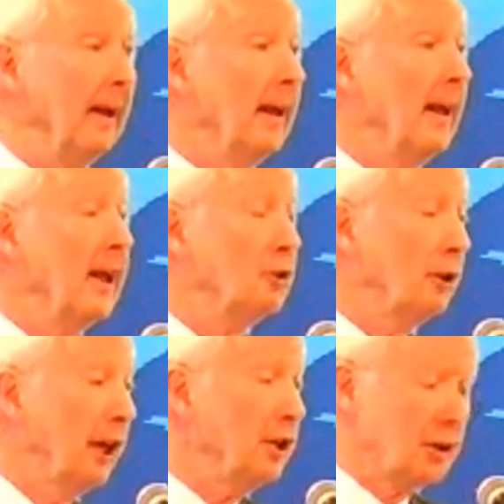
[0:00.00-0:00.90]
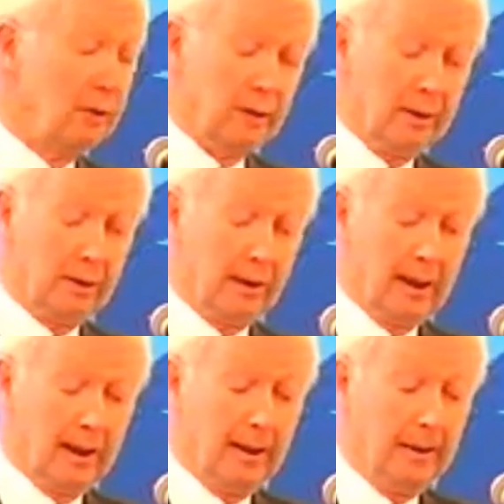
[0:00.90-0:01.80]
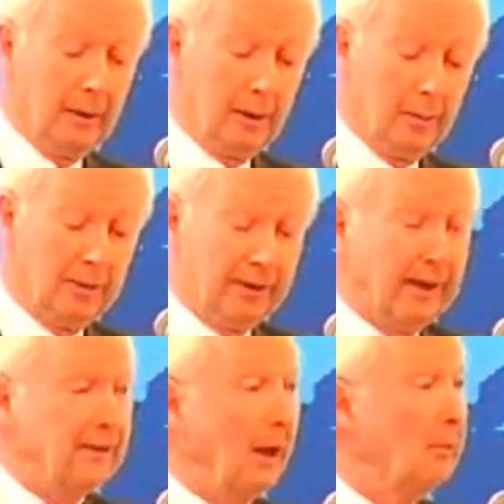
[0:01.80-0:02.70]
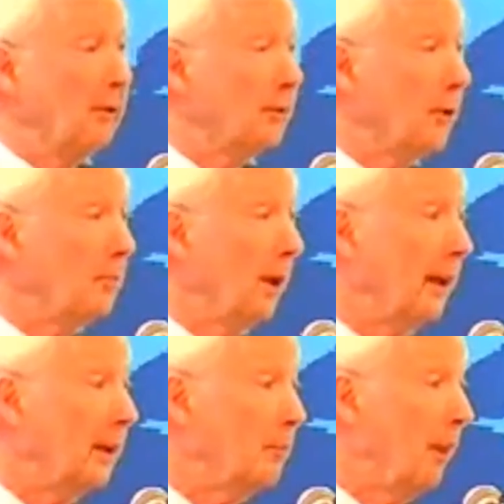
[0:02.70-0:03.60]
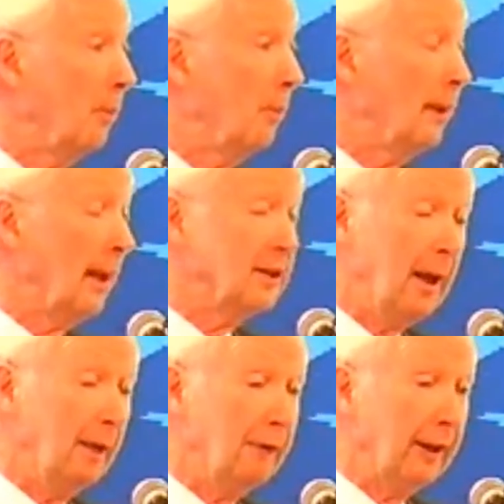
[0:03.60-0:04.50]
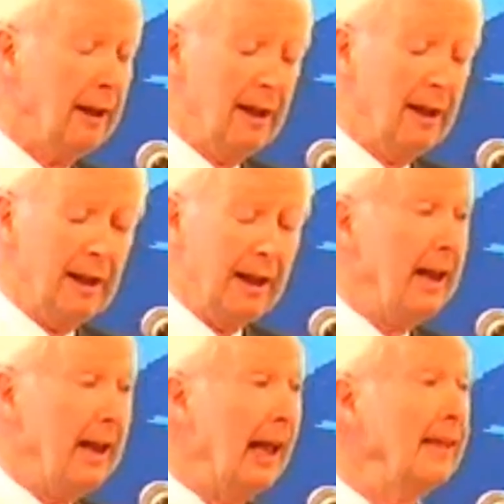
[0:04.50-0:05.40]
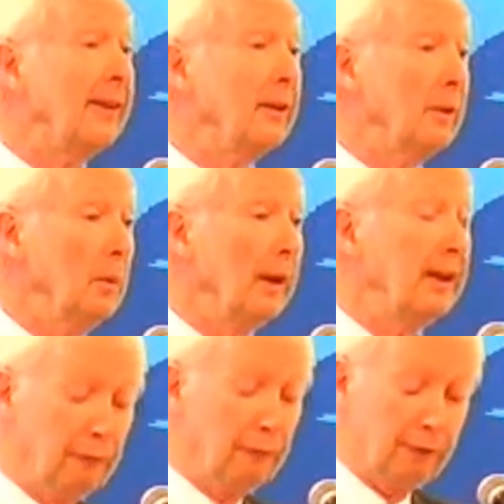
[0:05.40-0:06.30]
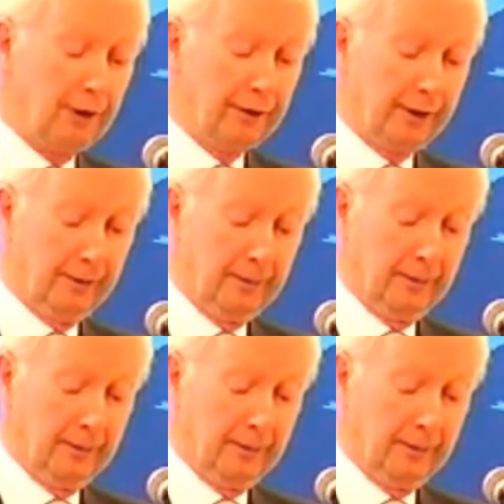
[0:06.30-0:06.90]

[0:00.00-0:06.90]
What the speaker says: Education was an example of throwing money problem and not solving it. Health went even further.